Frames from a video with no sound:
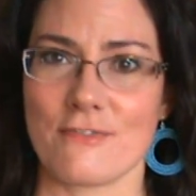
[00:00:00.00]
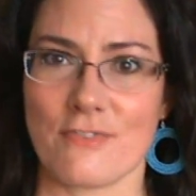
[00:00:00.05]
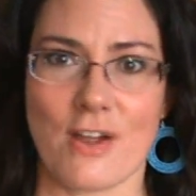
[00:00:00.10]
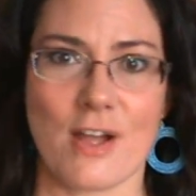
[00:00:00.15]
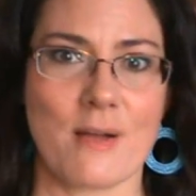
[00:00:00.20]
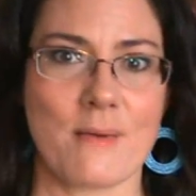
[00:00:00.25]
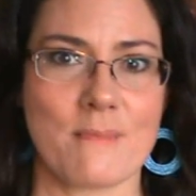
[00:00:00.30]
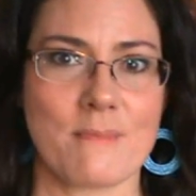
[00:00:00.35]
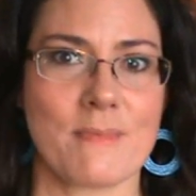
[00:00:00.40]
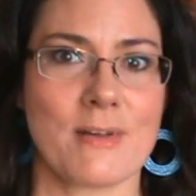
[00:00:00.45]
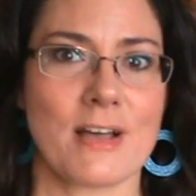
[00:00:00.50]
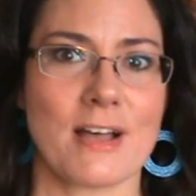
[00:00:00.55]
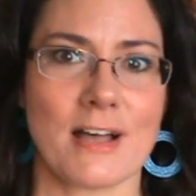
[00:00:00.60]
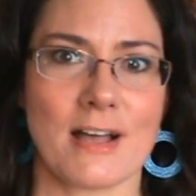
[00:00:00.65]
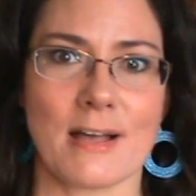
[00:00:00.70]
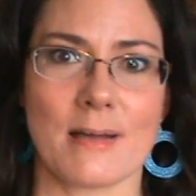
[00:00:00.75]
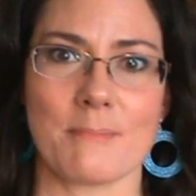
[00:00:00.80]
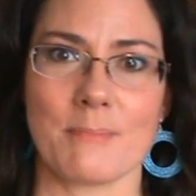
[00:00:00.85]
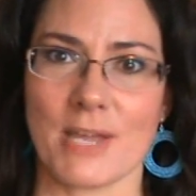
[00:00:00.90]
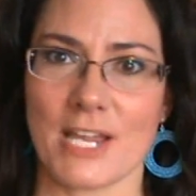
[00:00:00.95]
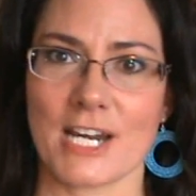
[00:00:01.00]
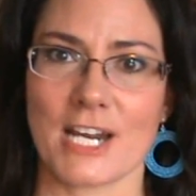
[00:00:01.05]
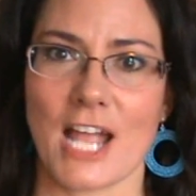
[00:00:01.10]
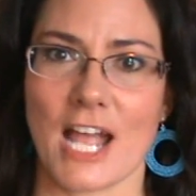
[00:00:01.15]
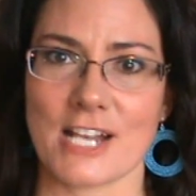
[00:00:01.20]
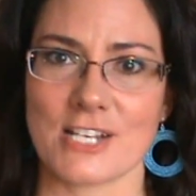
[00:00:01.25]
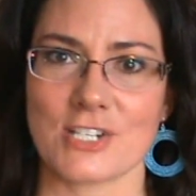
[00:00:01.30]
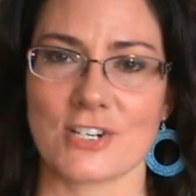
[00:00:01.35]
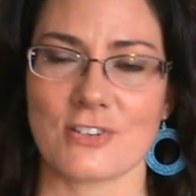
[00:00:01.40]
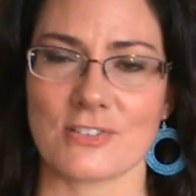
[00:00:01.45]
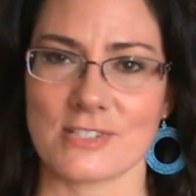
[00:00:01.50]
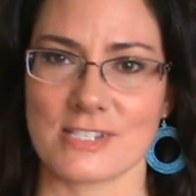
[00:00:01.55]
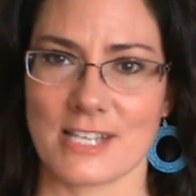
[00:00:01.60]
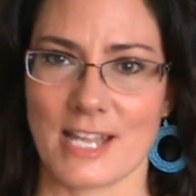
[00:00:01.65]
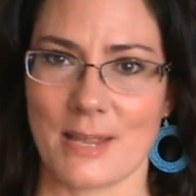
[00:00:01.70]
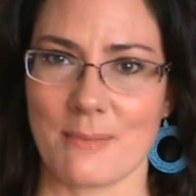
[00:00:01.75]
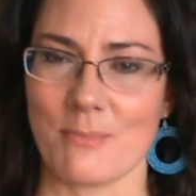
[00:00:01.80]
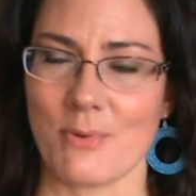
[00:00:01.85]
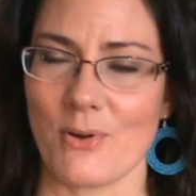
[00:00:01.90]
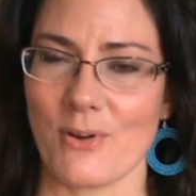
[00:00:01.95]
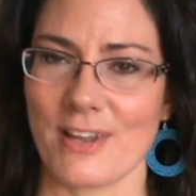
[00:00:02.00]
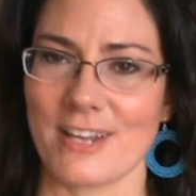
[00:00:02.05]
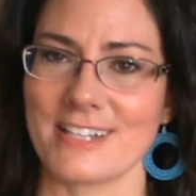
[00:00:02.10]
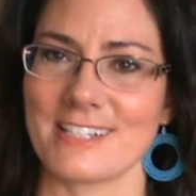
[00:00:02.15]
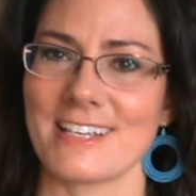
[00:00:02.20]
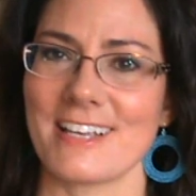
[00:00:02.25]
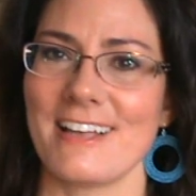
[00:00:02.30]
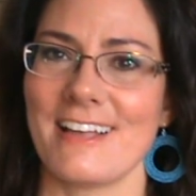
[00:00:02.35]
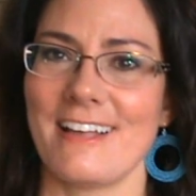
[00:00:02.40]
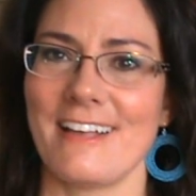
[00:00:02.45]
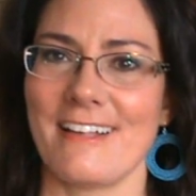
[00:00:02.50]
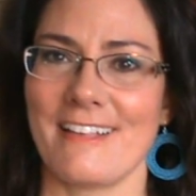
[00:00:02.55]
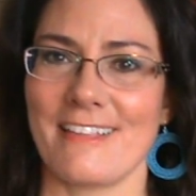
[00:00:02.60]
from a pedagogical standpoint